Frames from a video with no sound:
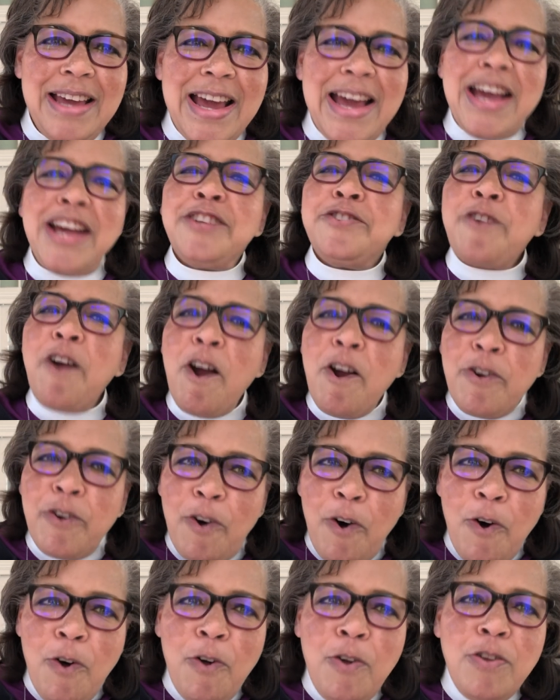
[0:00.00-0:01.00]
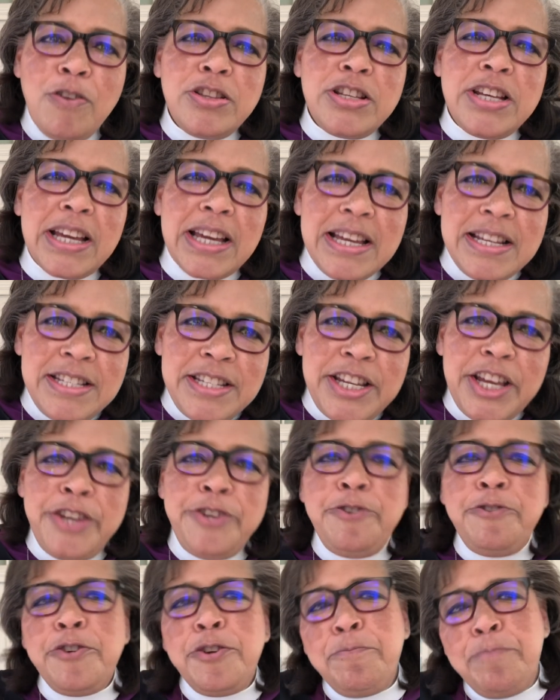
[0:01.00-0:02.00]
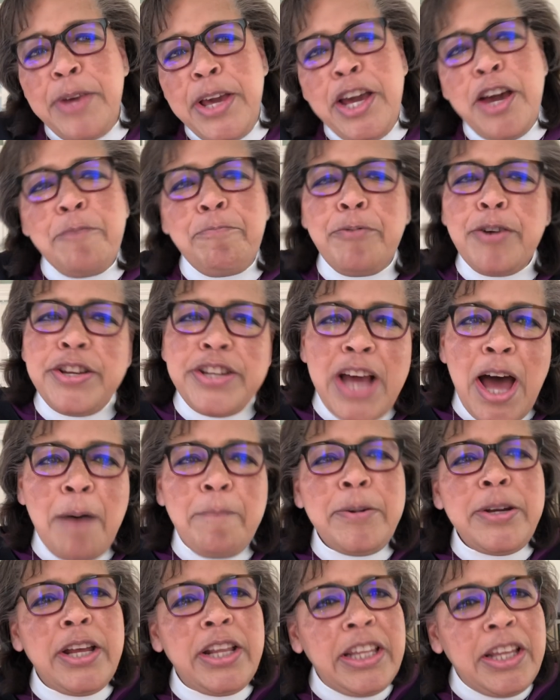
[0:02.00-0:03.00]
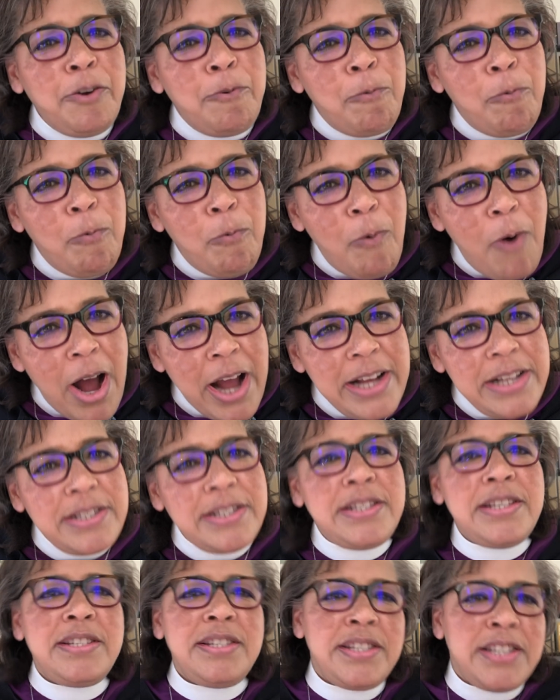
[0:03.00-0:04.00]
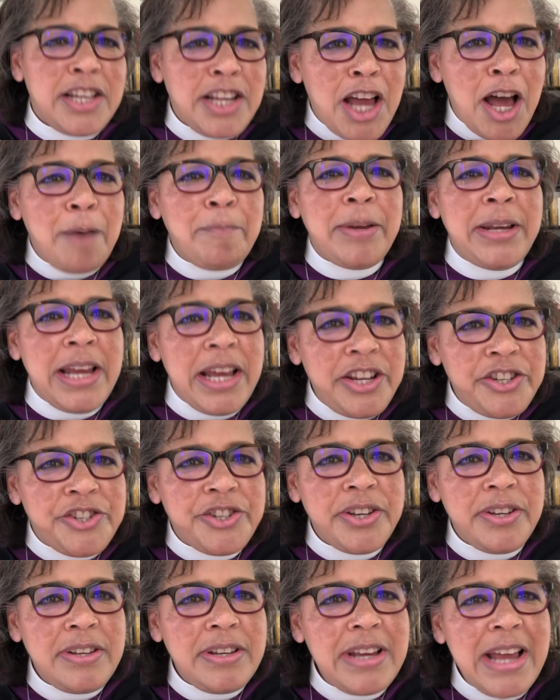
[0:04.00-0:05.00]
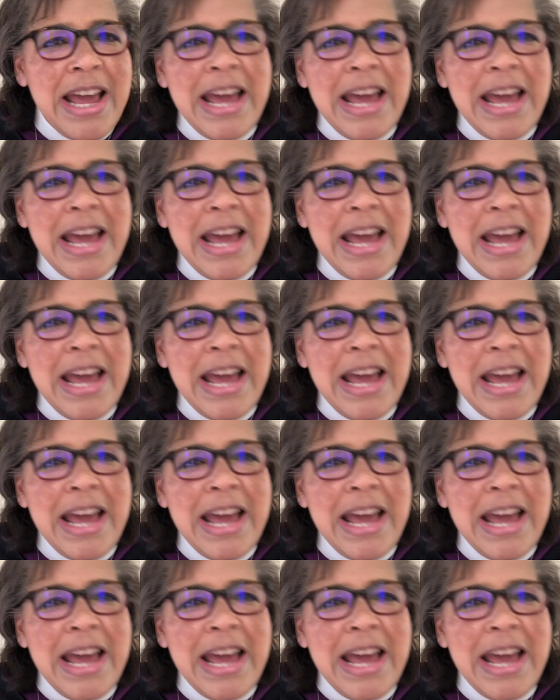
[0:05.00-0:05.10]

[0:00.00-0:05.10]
Is our goal to continue to be a predominantly white denomination